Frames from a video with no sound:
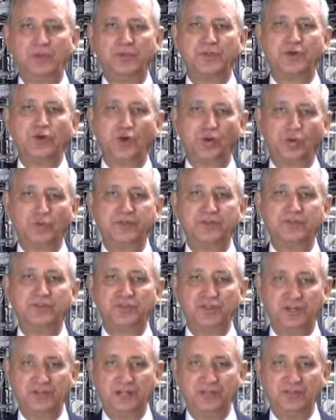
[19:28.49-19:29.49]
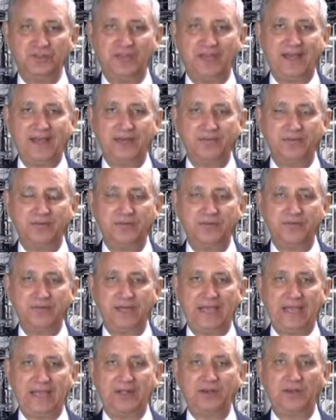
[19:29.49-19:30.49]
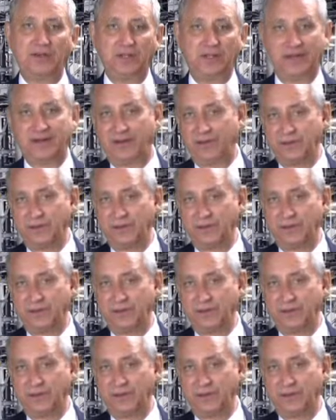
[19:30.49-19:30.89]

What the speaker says: The coal that the Chinese have, and a lot